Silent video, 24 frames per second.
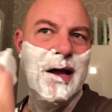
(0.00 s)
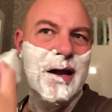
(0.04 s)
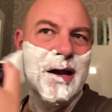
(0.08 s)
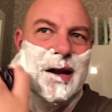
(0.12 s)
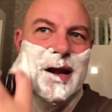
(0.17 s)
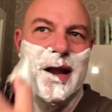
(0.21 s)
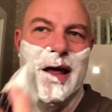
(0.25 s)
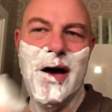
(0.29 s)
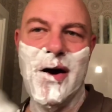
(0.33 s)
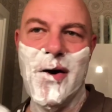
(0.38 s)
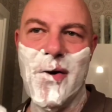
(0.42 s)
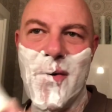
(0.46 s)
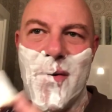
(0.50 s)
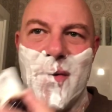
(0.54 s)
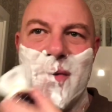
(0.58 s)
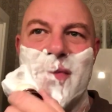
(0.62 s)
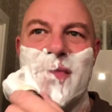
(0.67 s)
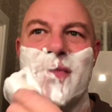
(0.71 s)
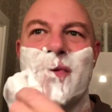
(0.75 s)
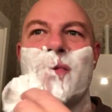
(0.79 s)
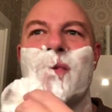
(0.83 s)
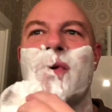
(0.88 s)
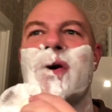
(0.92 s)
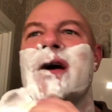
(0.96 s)
Now,
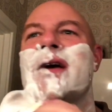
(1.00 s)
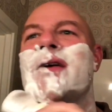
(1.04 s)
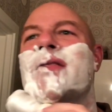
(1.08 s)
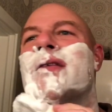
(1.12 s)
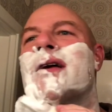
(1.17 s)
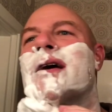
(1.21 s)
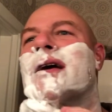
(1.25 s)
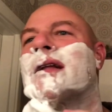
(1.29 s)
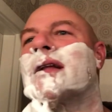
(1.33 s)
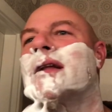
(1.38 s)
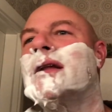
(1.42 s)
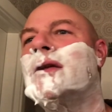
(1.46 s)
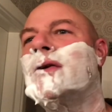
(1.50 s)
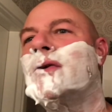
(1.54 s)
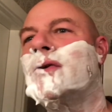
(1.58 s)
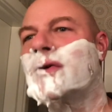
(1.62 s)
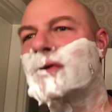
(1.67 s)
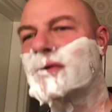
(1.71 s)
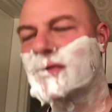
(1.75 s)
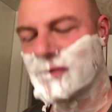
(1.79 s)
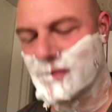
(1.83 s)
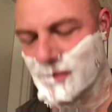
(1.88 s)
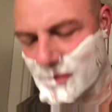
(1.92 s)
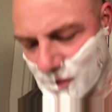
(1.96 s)
the way that
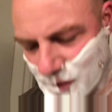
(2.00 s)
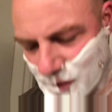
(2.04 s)
looks and the